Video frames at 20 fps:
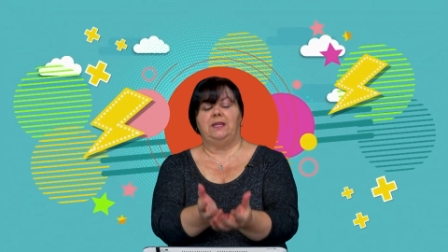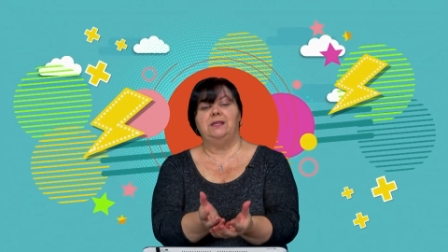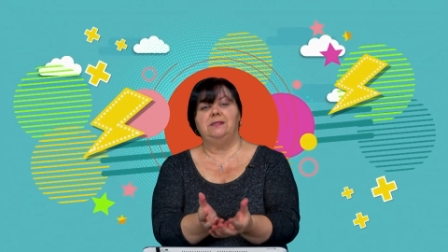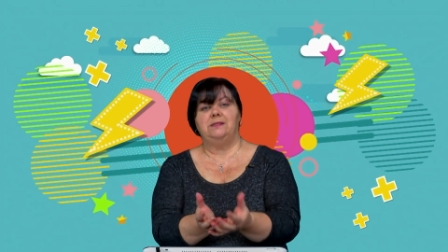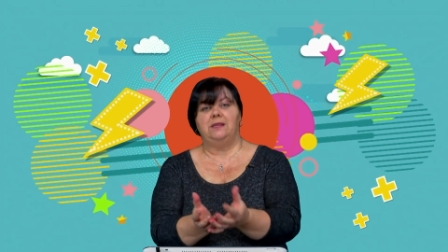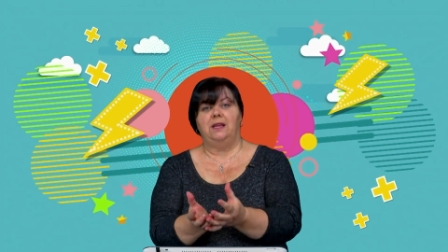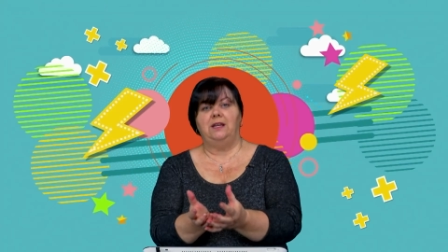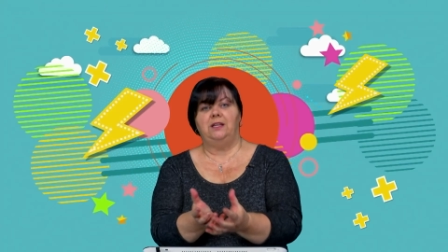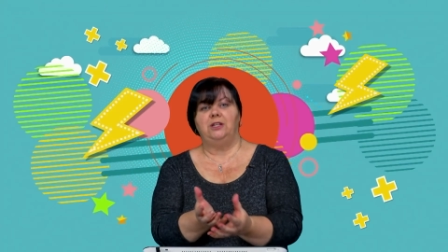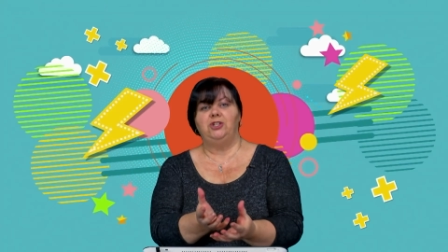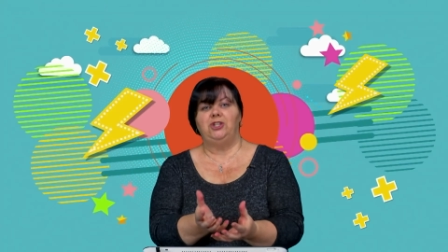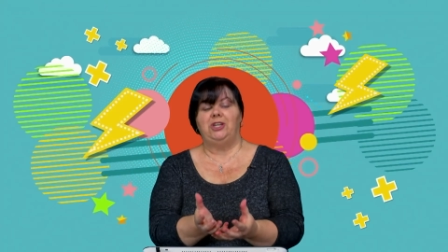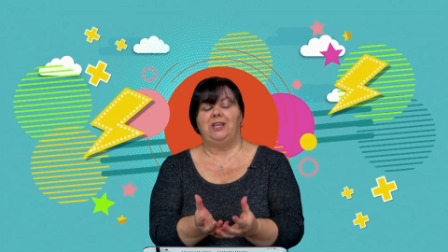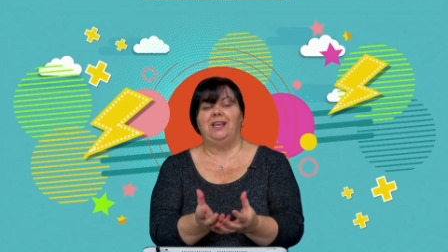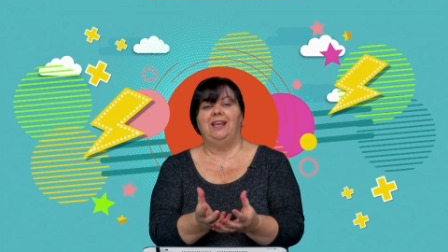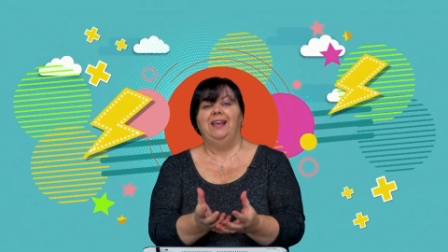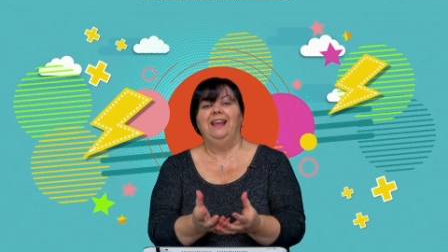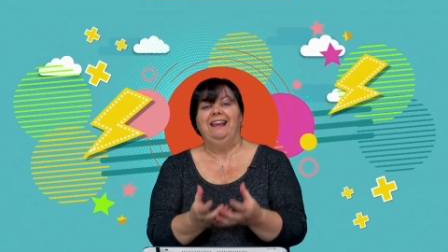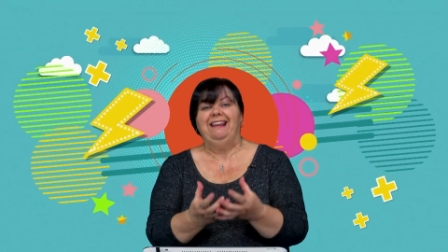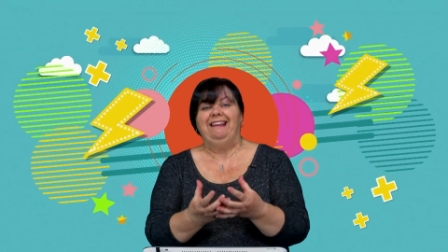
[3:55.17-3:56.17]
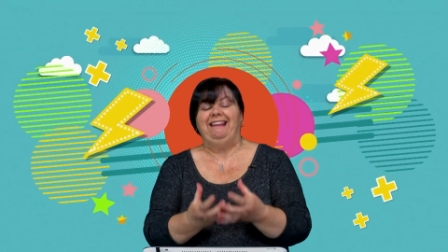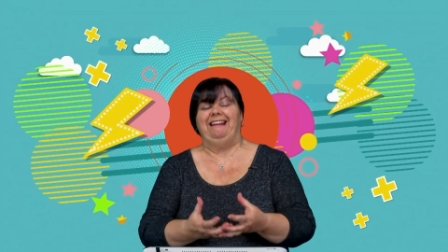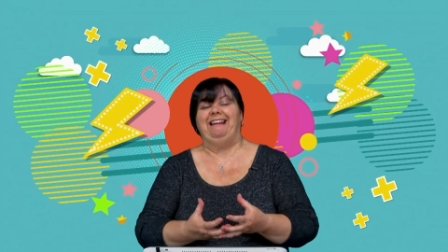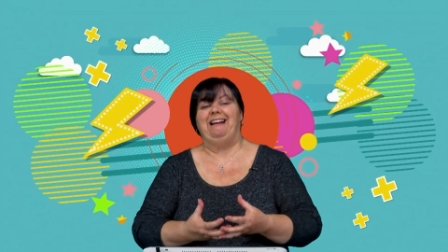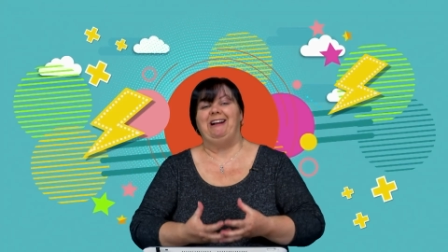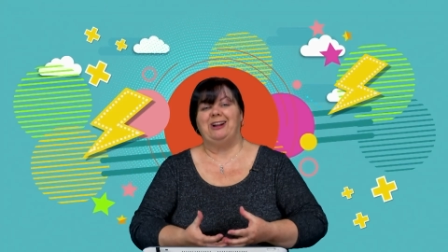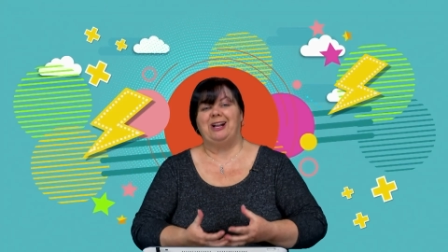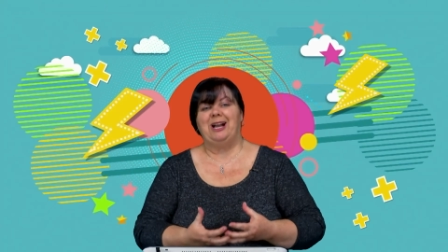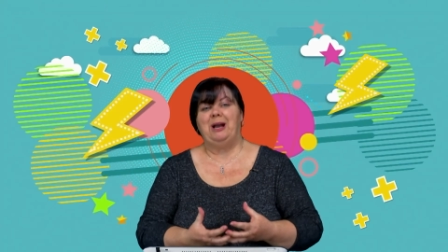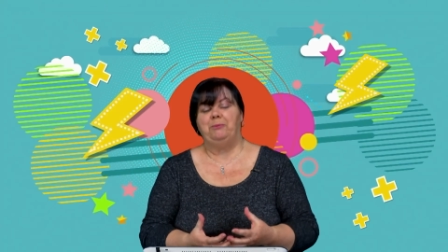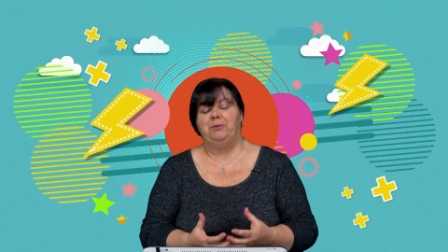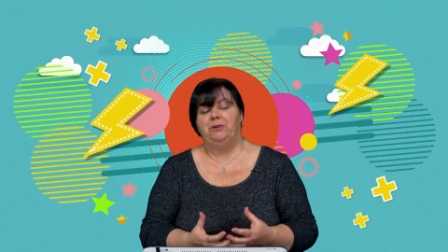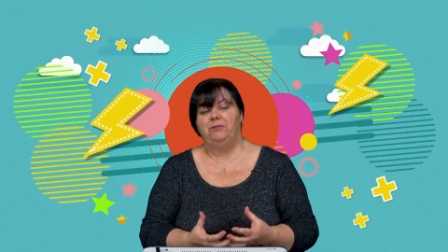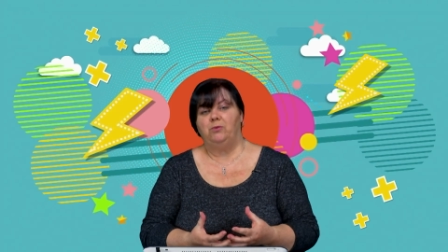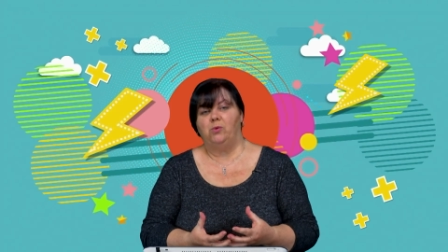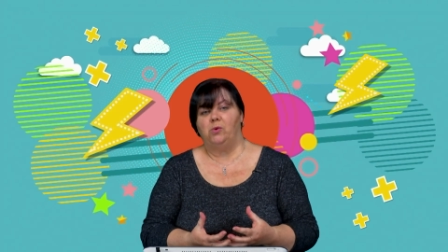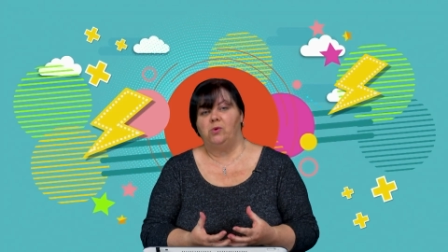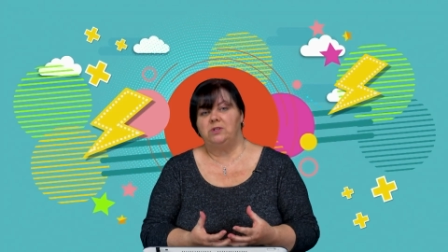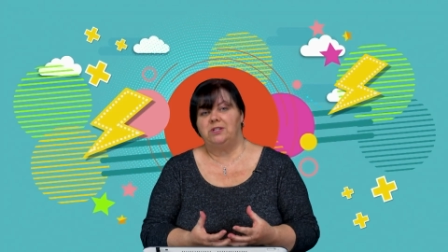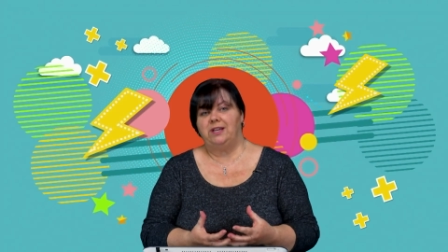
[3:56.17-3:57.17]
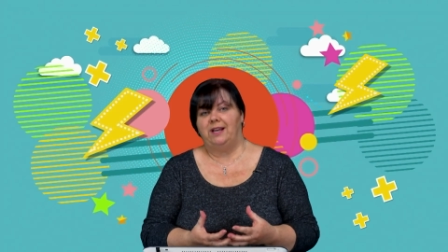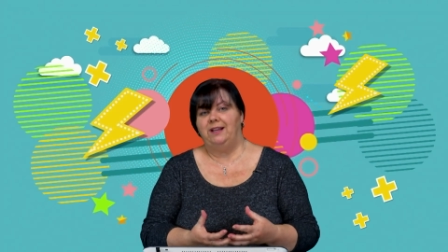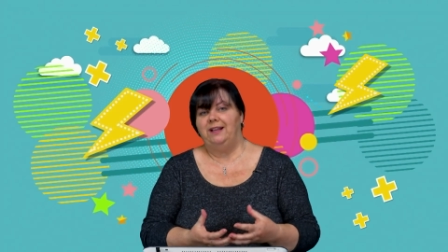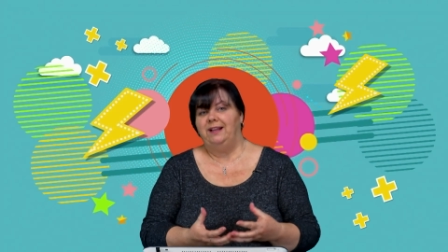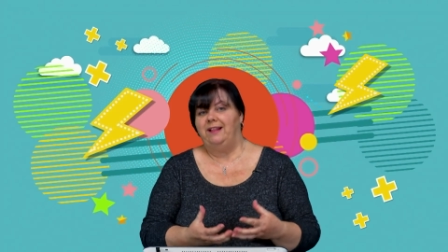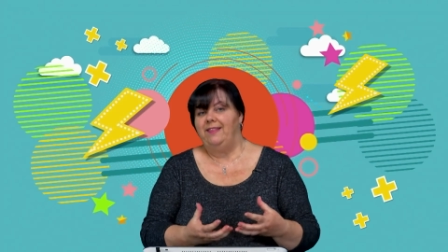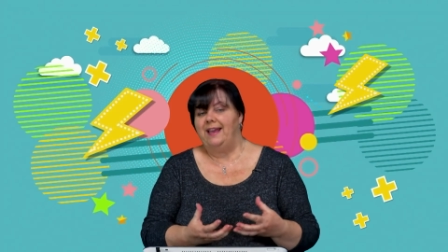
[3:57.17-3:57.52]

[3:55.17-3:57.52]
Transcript: here's energy in our cup of water.